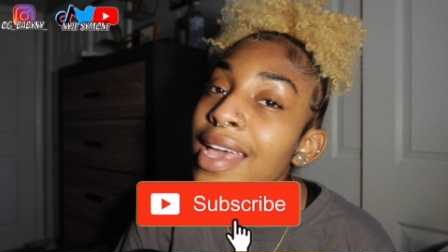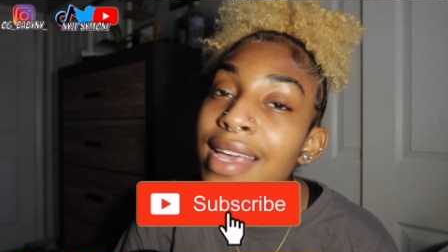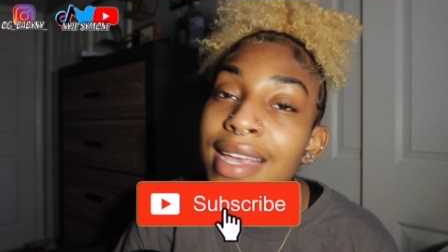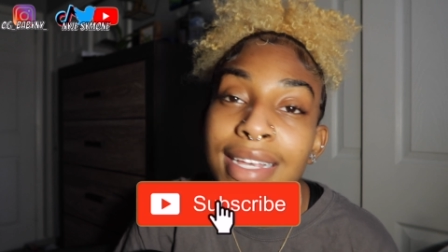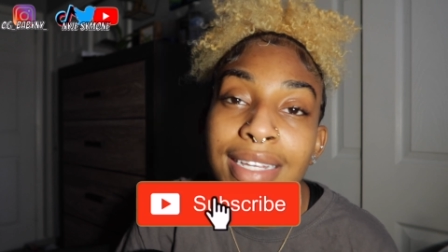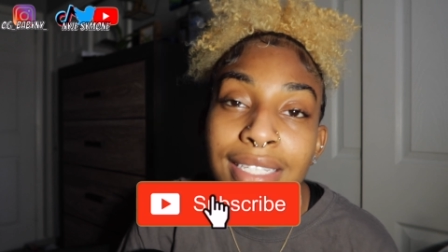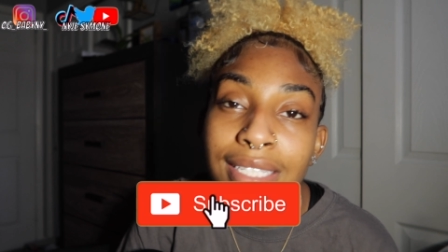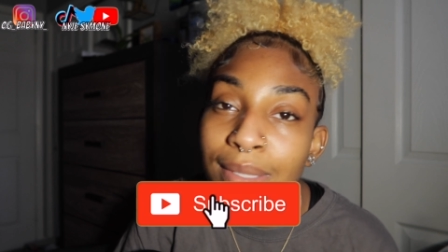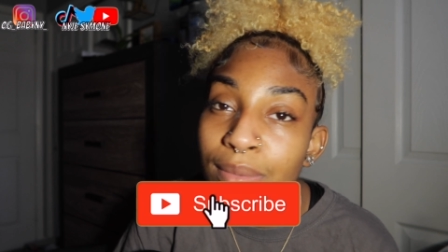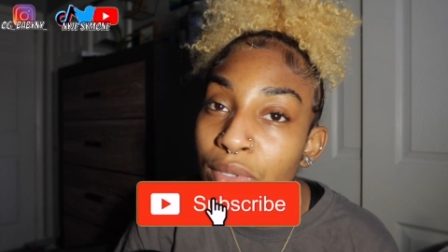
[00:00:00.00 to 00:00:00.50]

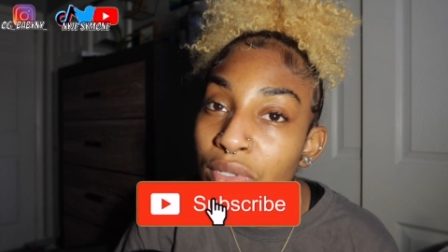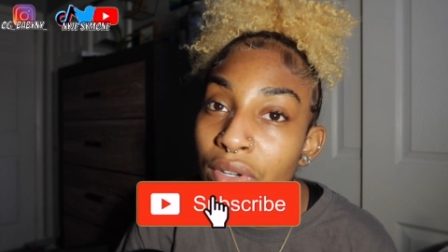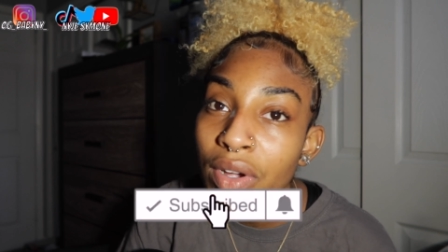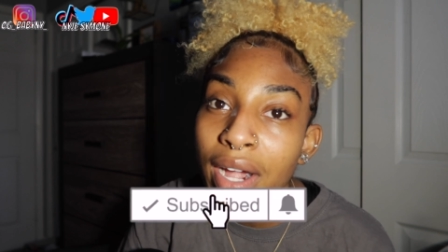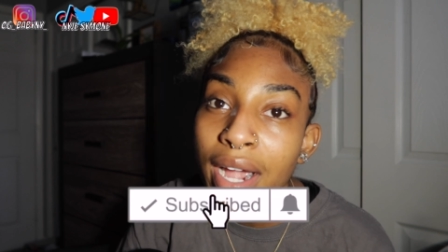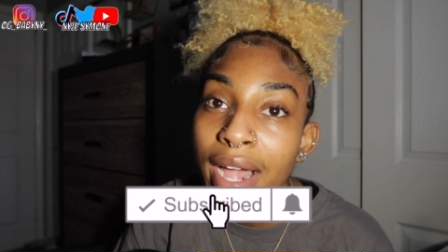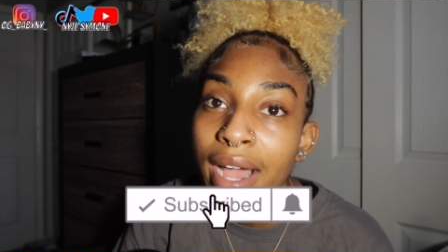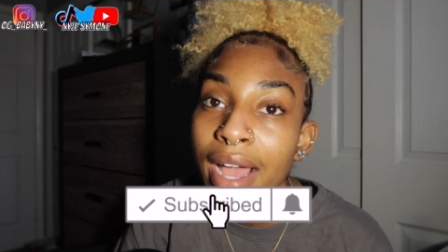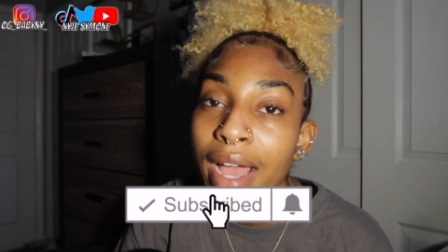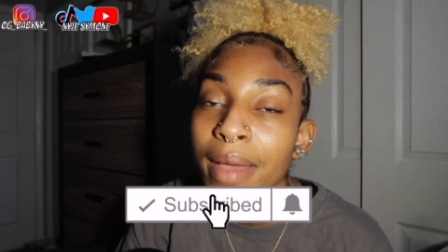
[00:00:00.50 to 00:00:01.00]
and
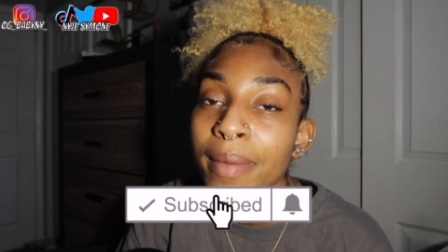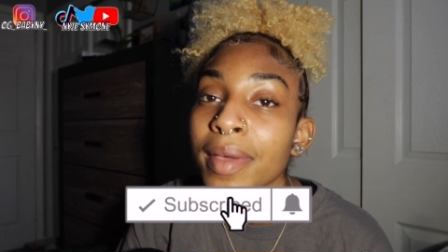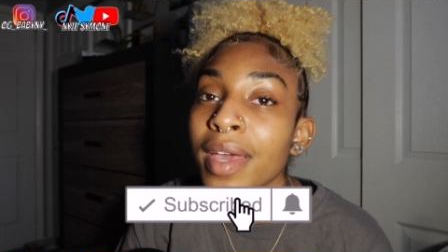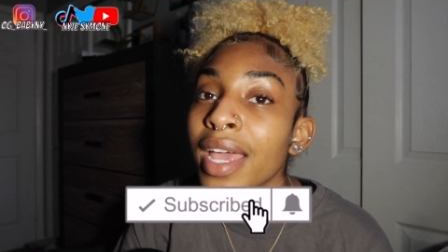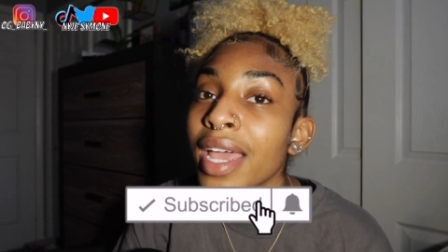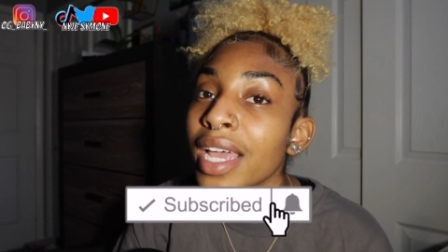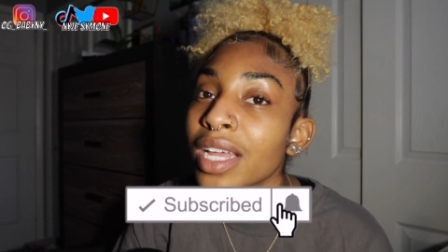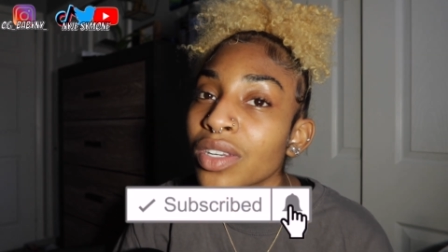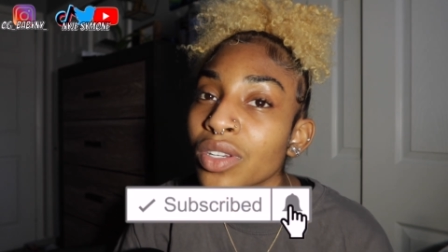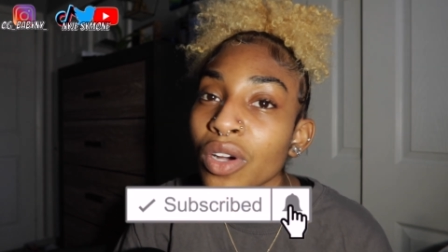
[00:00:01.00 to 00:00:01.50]
subscribe,
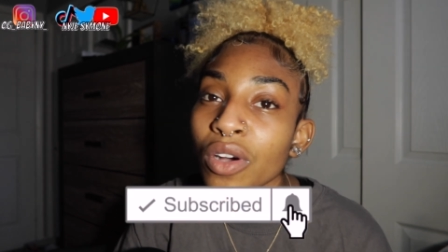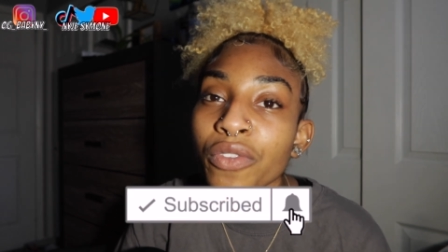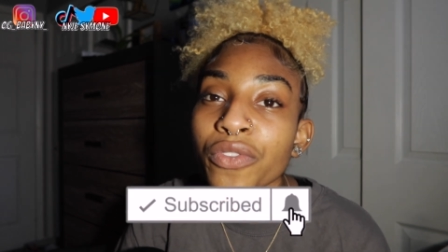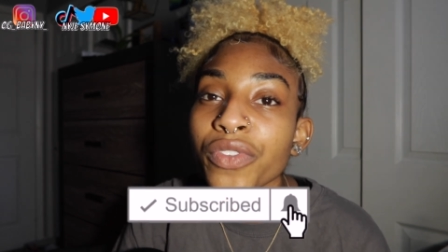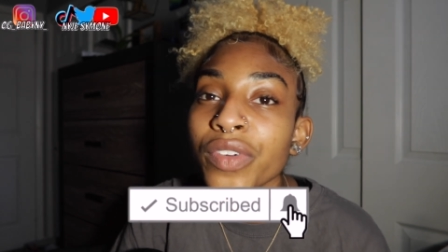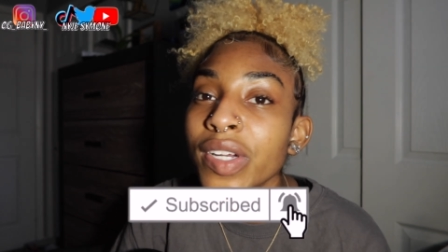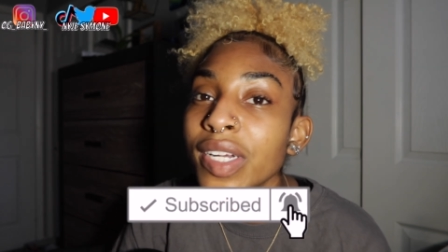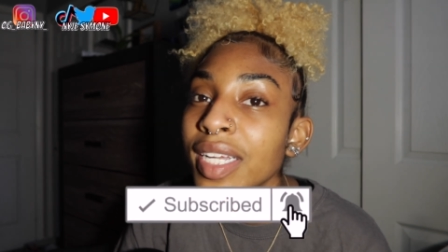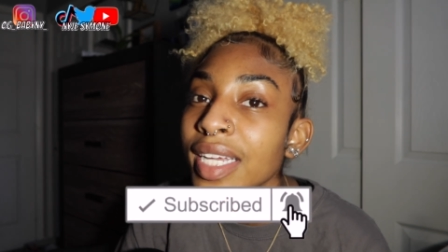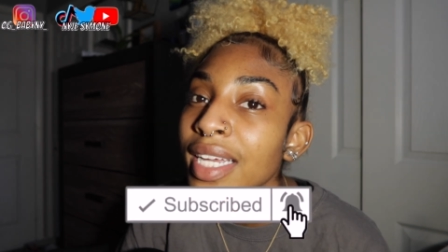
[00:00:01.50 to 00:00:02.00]
and don't
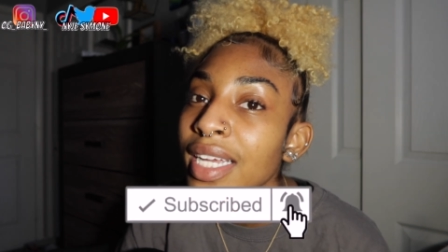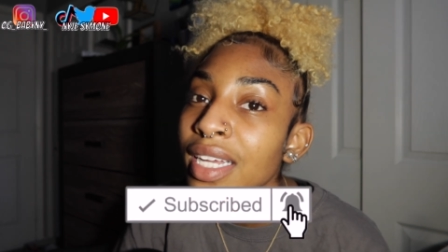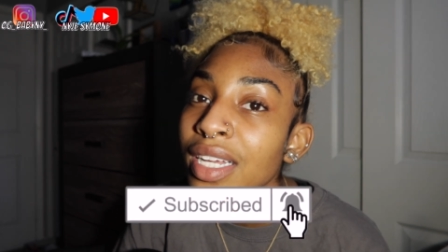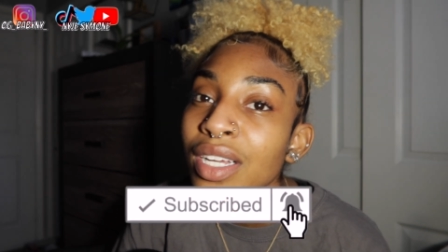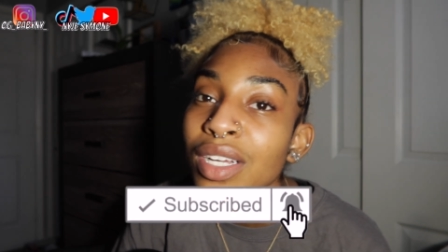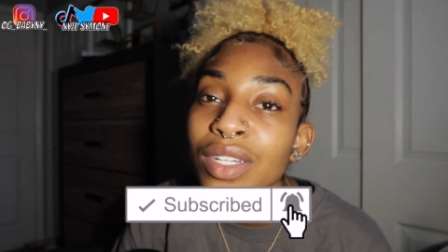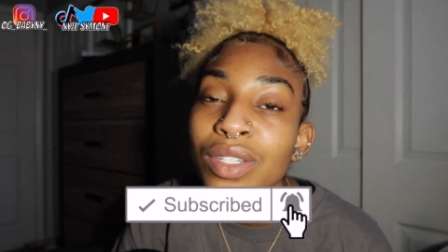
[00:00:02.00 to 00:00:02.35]
forget